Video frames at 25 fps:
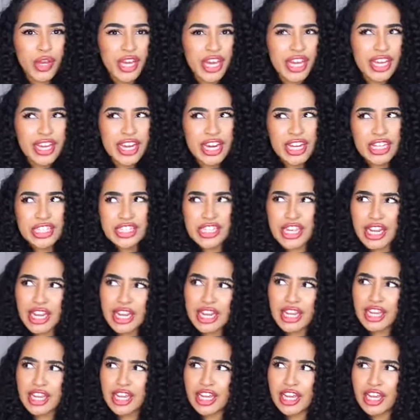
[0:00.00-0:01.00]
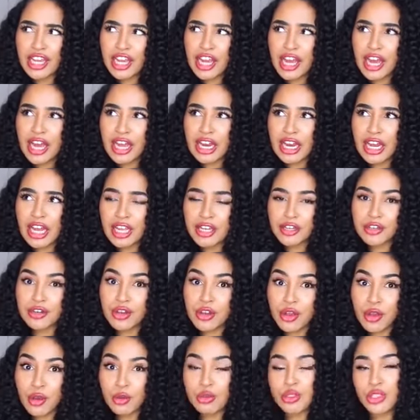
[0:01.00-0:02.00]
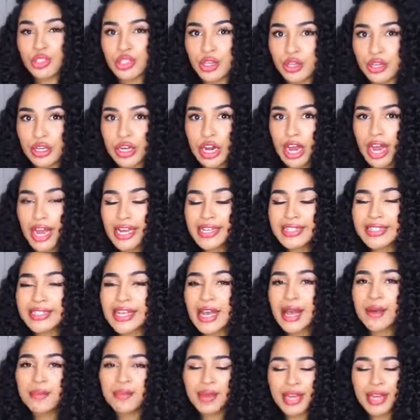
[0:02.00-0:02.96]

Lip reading: weird and exciting and like new to show you guys,